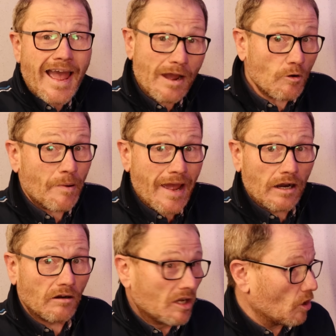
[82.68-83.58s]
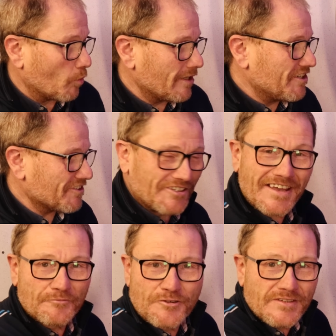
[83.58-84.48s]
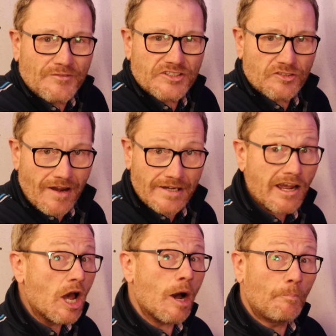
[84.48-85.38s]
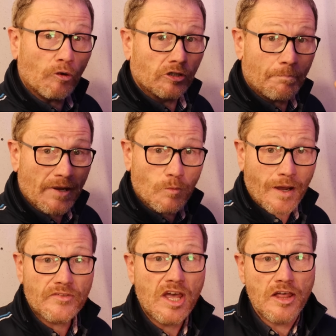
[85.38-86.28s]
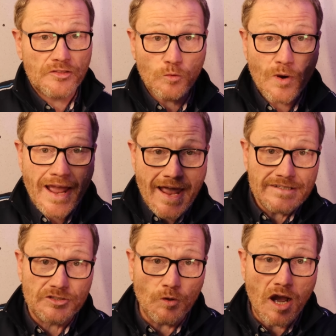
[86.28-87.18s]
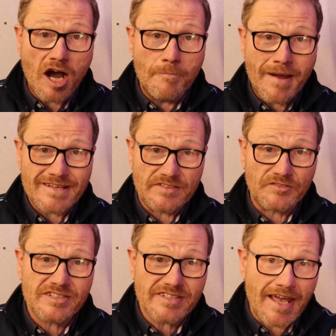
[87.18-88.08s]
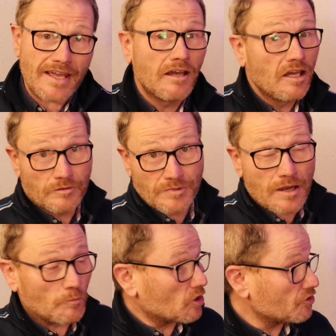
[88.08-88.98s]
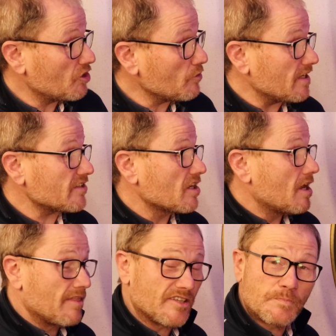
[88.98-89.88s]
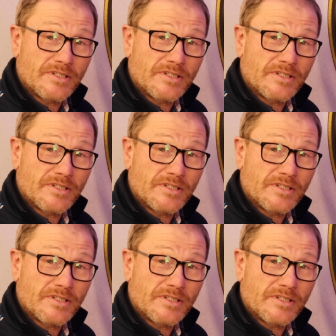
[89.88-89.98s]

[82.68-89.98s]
How about we just get rid of this derailleur and put on a bigger one that will handle our massive cassette? Yeah, we could do this. This